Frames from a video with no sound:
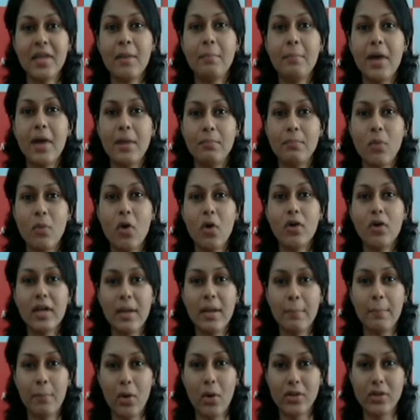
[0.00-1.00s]
But more
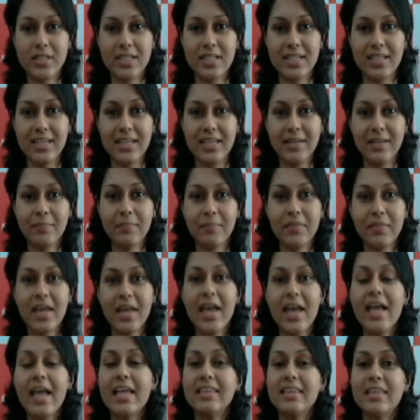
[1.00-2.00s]
importantly,
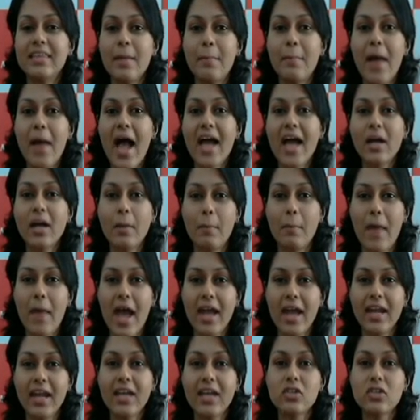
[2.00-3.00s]
the bank
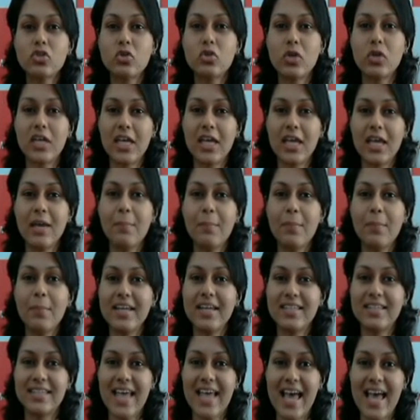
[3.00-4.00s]
managed to keep
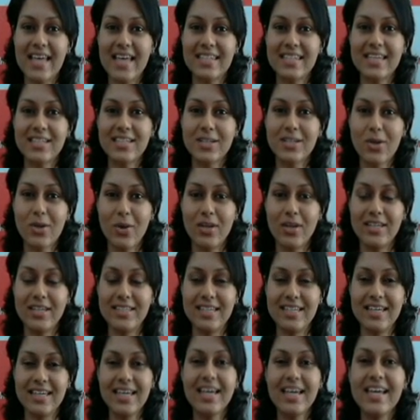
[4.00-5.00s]
its asset
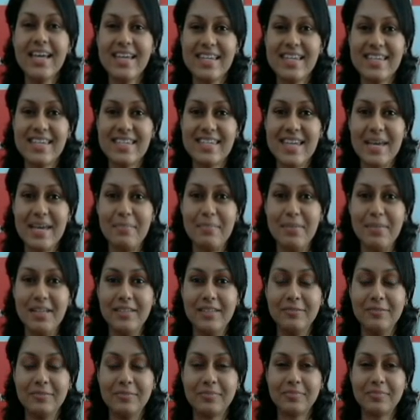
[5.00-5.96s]
quality stable.